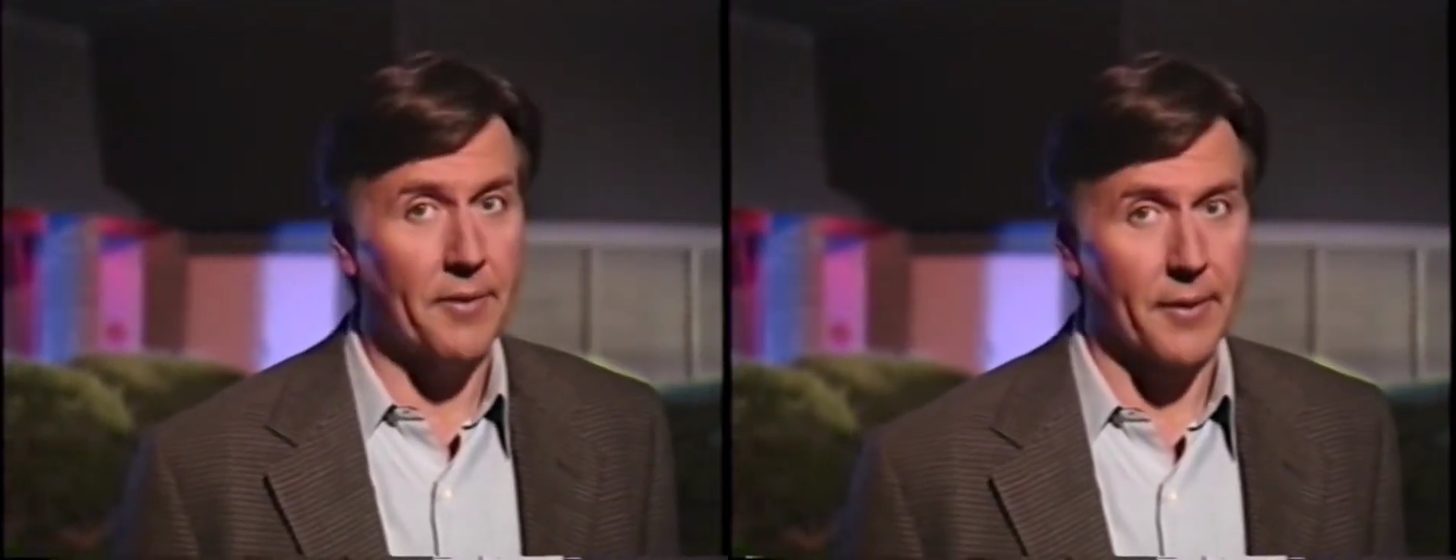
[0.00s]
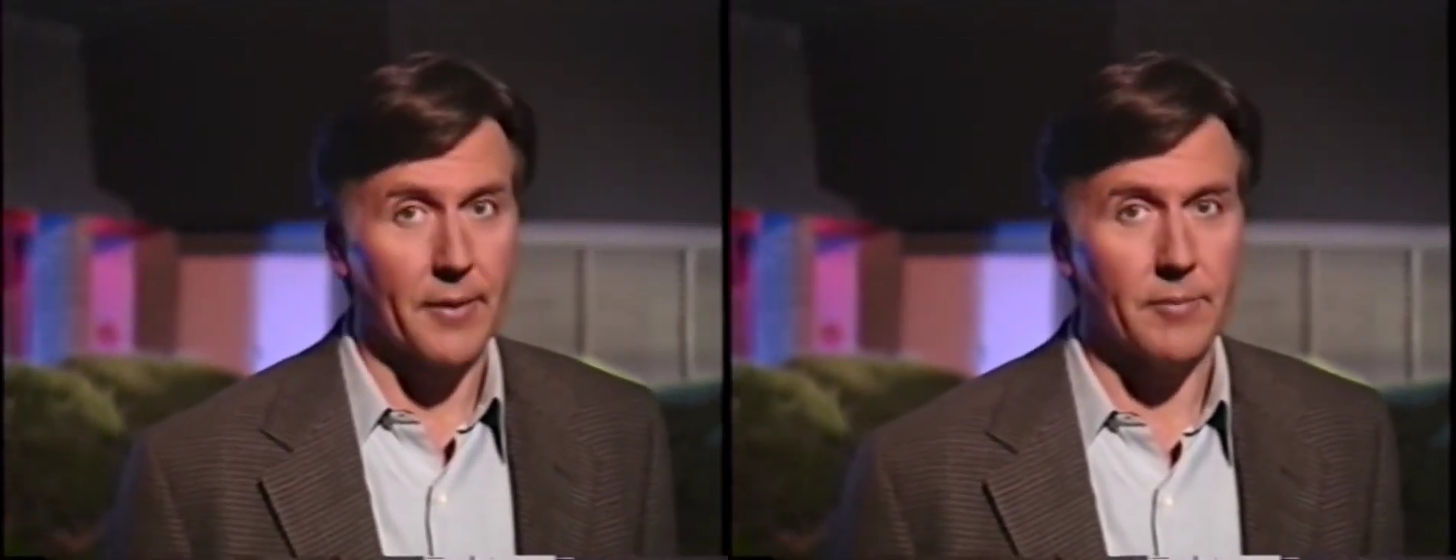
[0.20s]

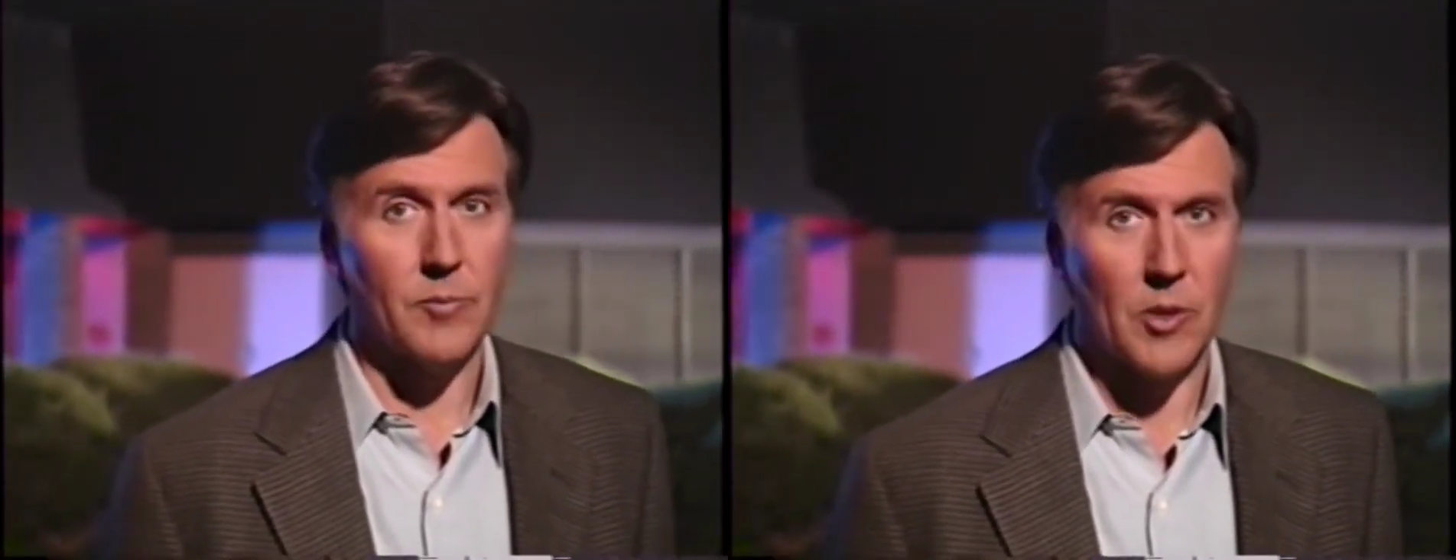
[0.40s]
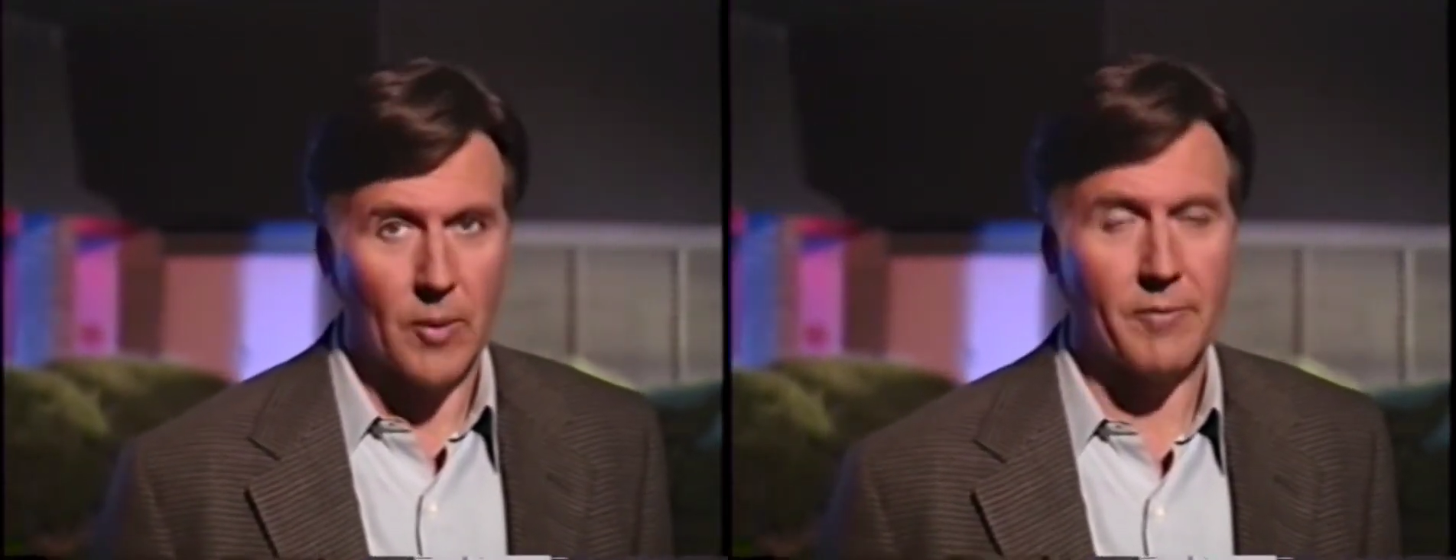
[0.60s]
other
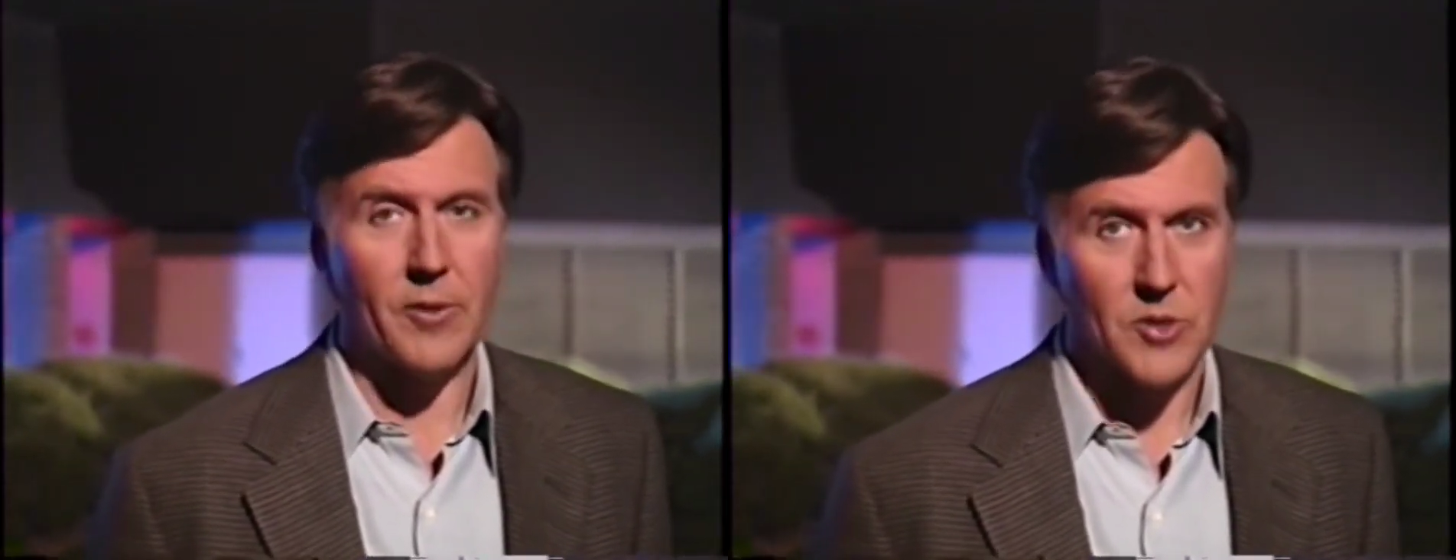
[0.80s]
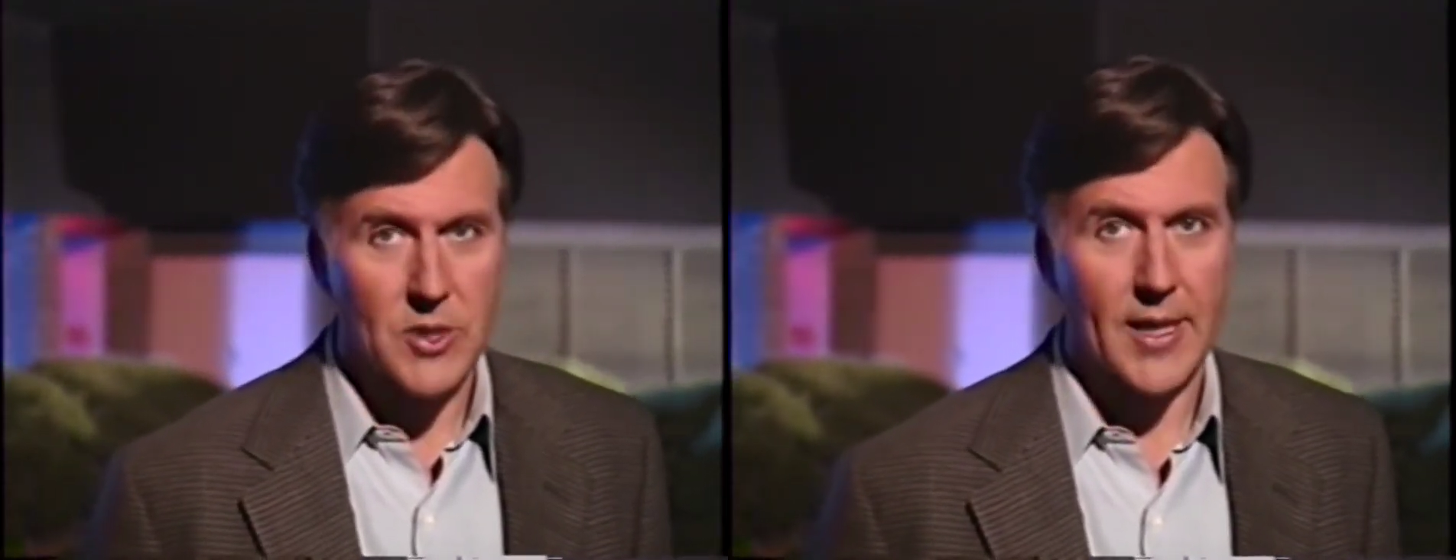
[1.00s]

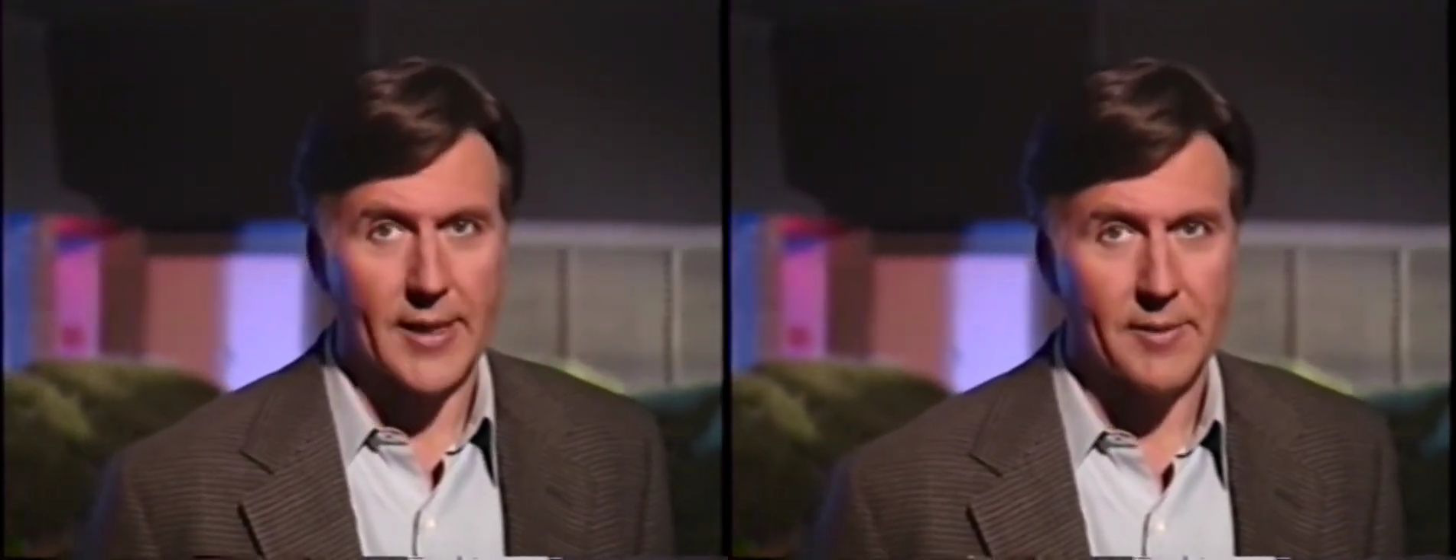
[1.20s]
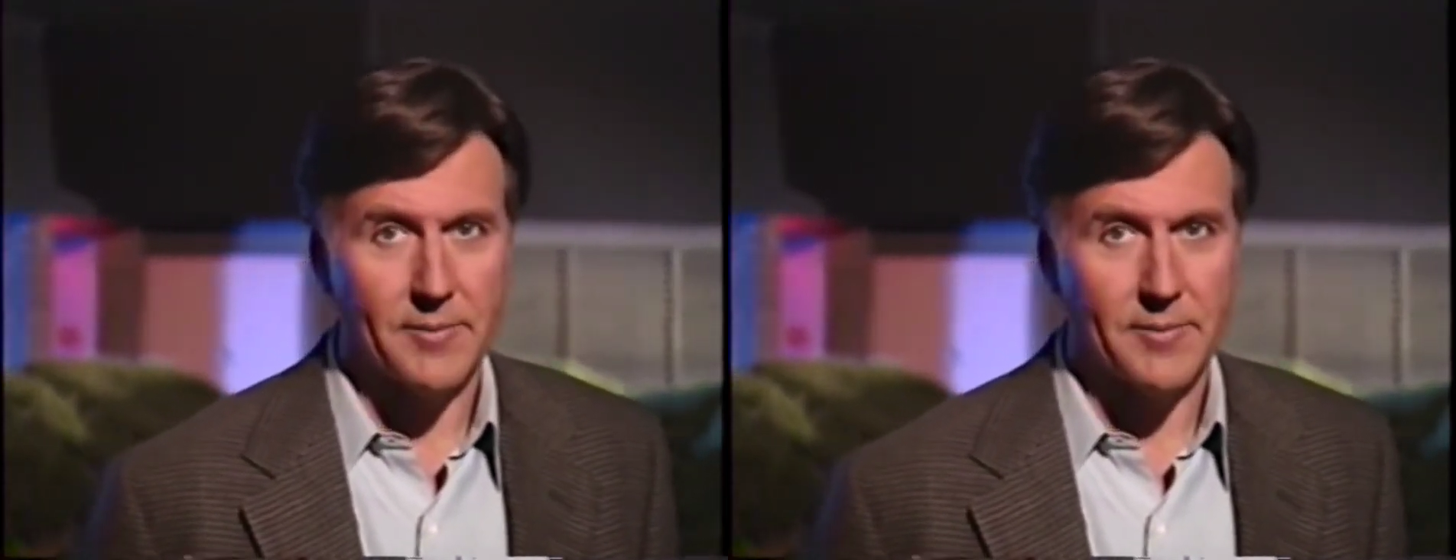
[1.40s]
UFO study.